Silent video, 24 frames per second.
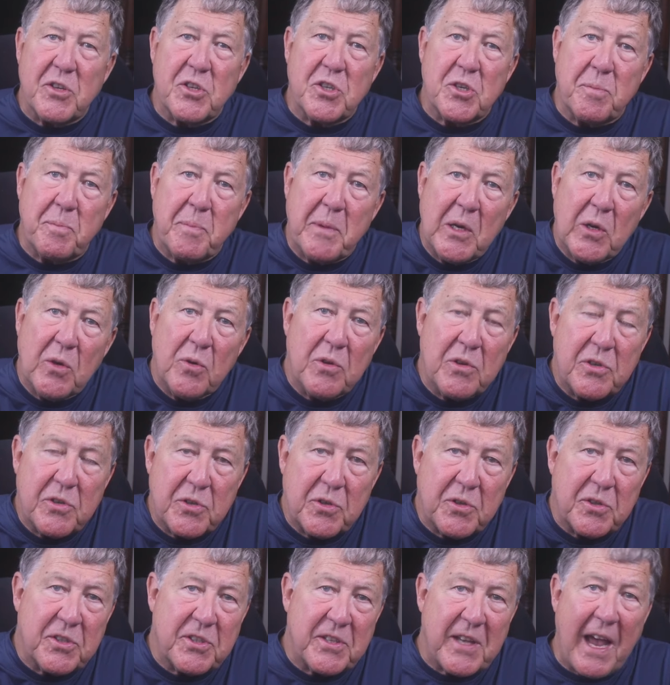
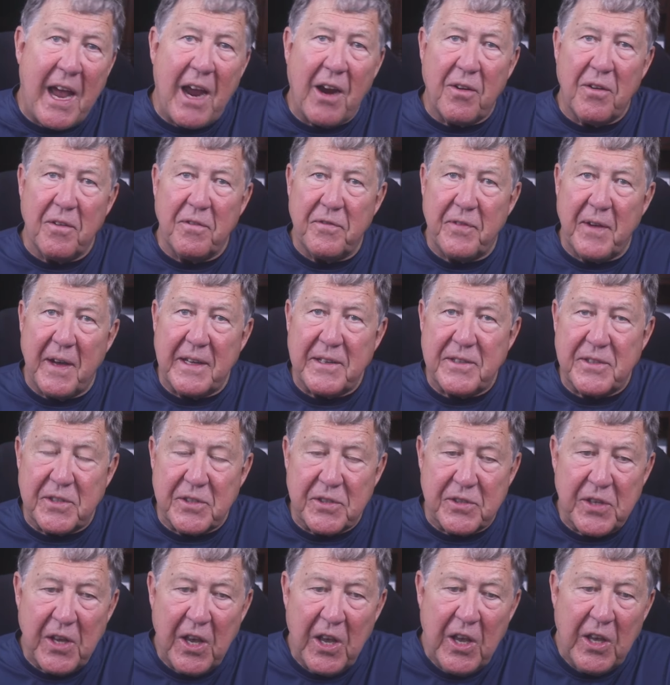spiritual
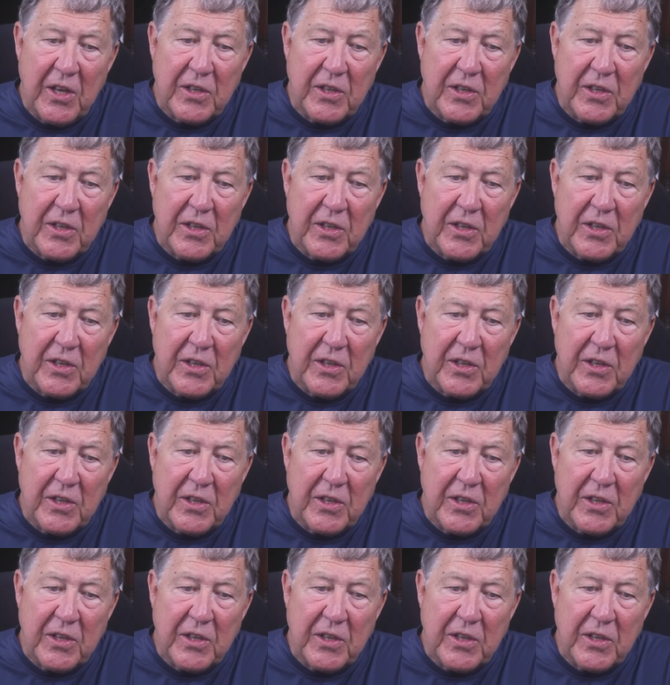sacrifices.